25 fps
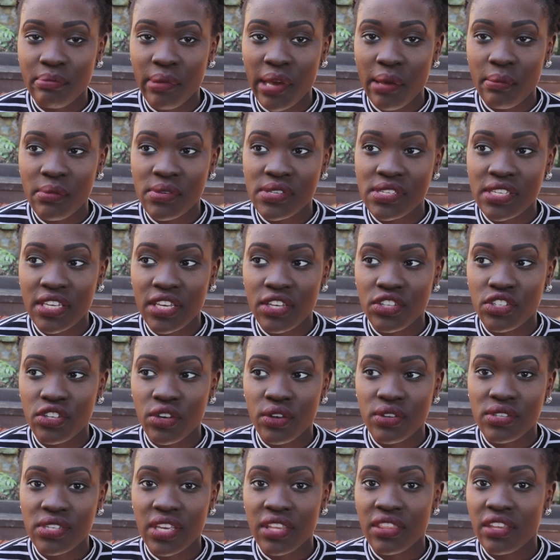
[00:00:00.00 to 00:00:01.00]
by
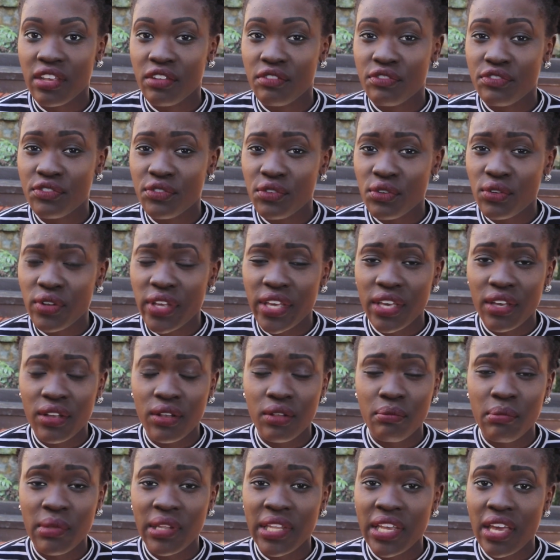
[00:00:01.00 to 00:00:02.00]
mosquitoes and then fall
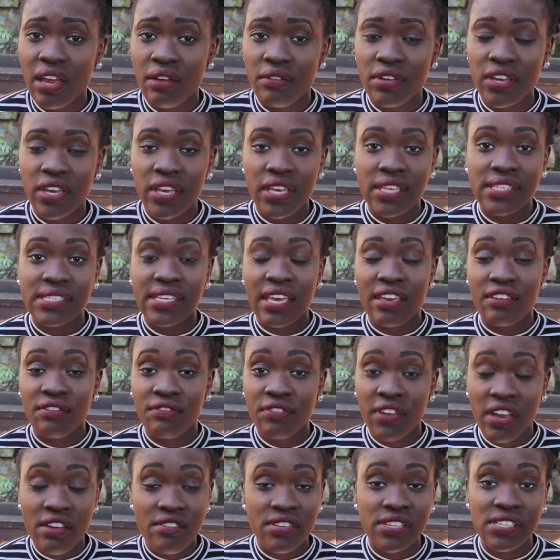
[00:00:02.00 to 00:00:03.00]
ill. Malaria is a
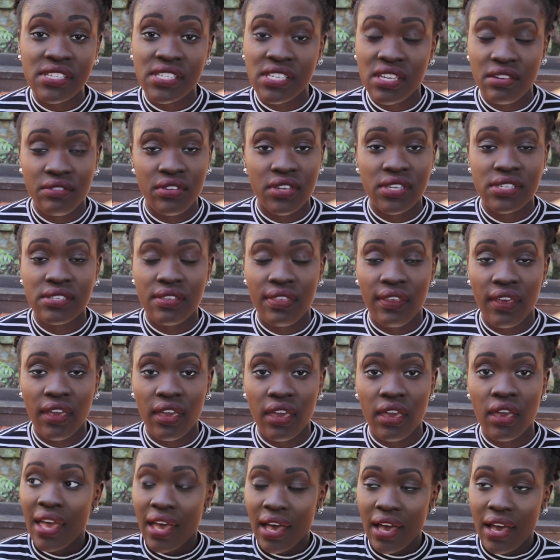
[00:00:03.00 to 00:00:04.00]
very serious
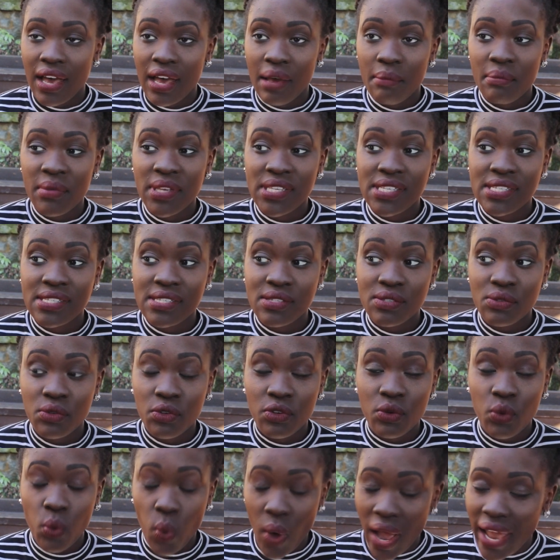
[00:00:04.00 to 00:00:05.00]
thing. It's
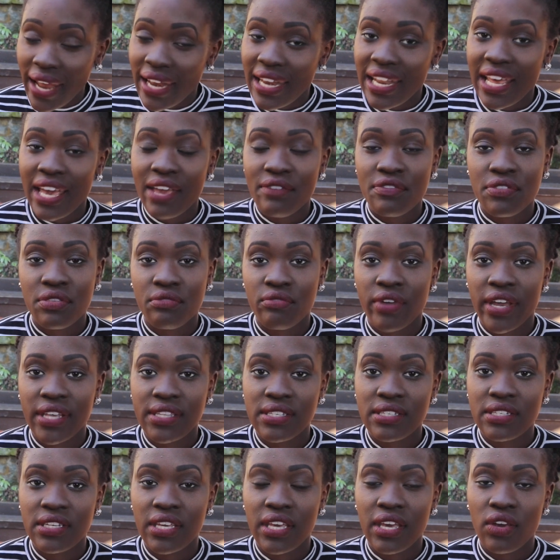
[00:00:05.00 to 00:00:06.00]
quite
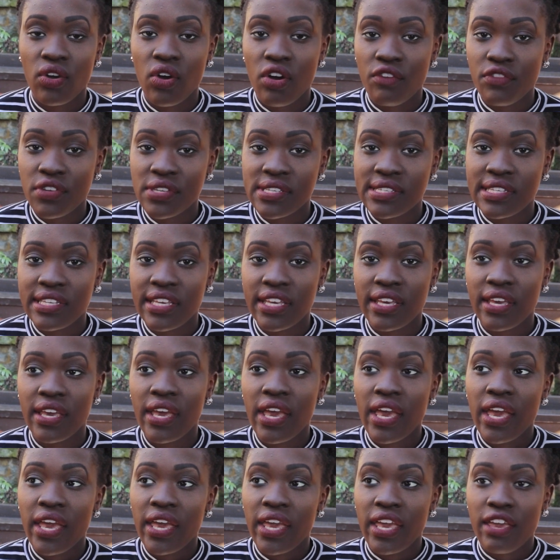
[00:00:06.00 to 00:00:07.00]
life-threatening. Obviously,
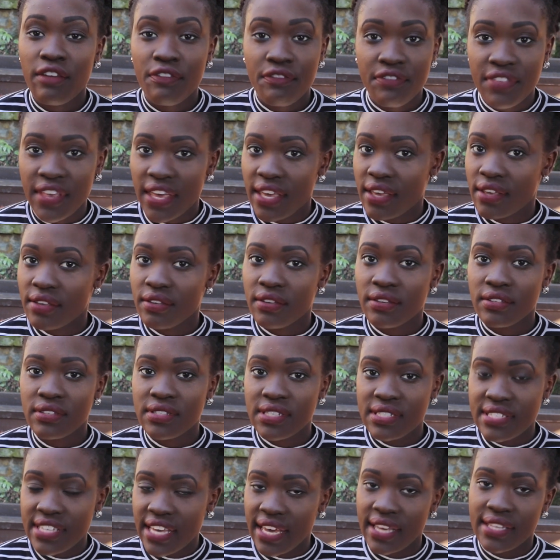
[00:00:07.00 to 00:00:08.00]
if they
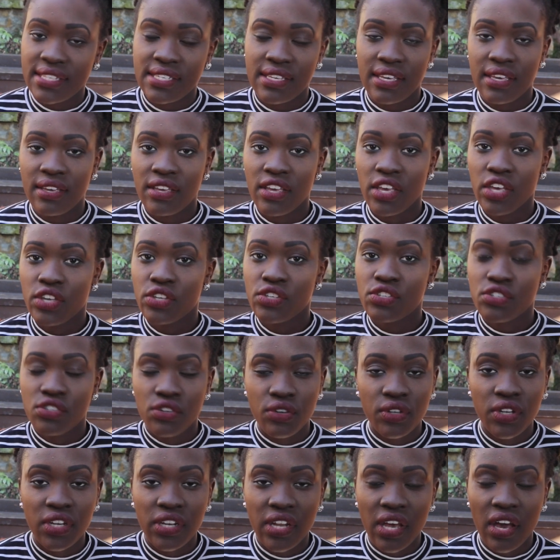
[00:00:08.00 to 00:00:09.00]
detect it
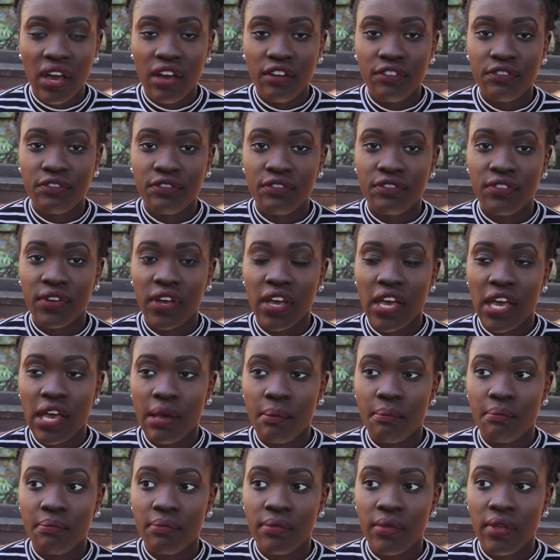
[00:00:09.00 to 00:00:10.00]
soon enough
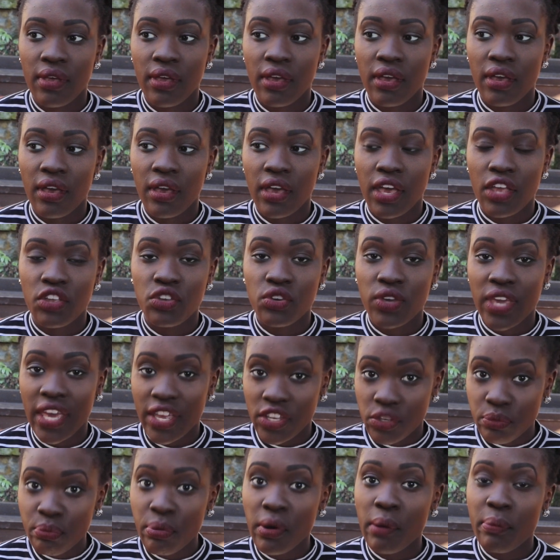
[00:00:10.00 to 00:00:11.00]
and you
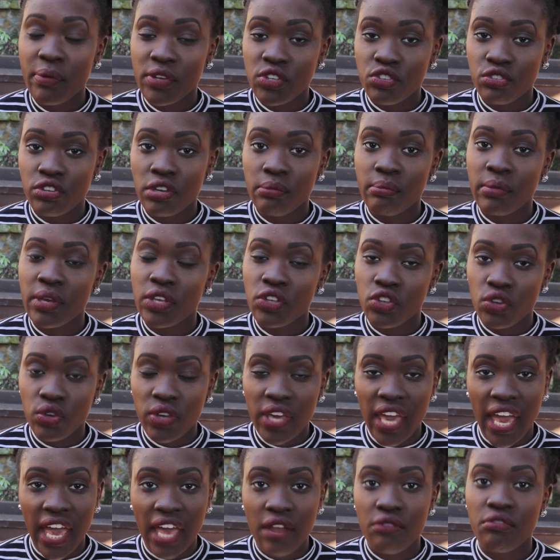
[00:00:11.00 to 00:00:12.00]
get proper treatment, you
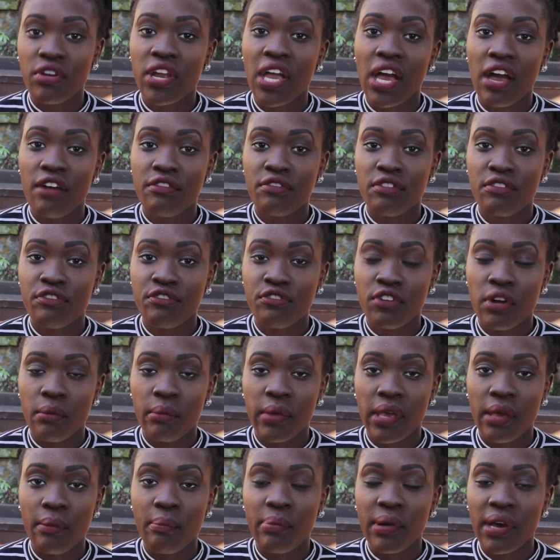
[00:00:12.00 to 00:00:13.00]
can recover from
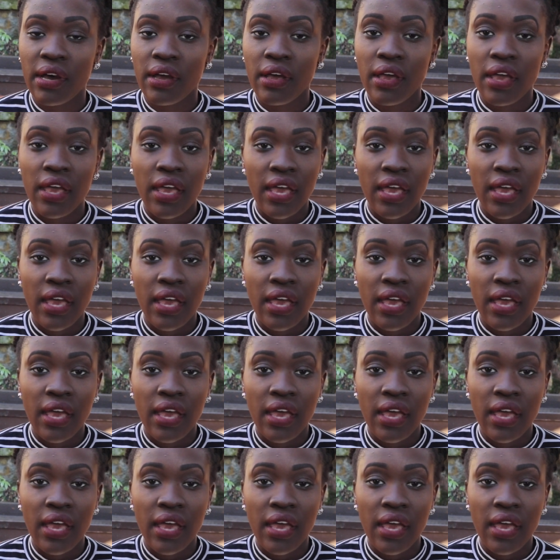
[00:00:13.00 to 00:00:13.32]
it, but